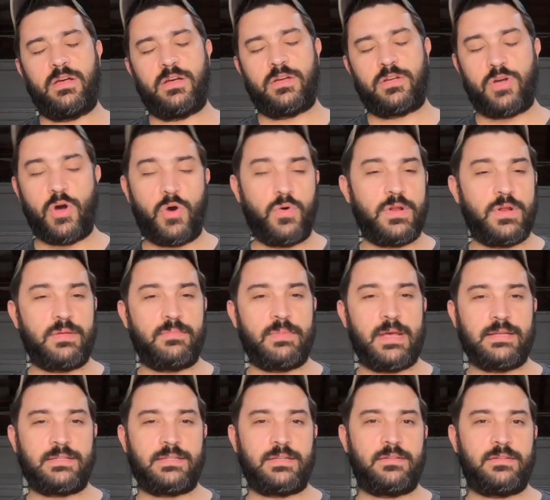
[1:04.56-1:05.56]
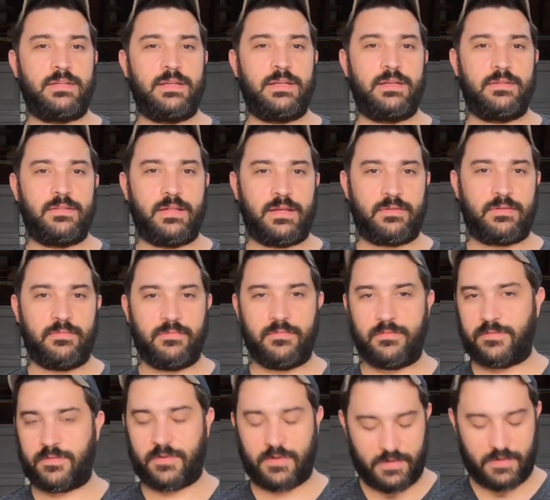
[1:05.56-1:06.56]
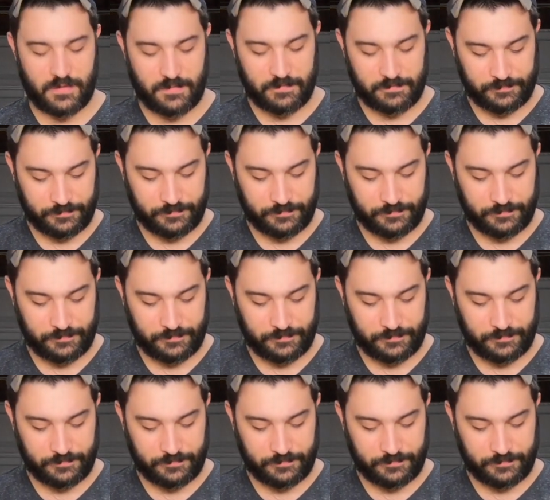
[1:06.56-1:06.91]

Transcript: coating basically, like for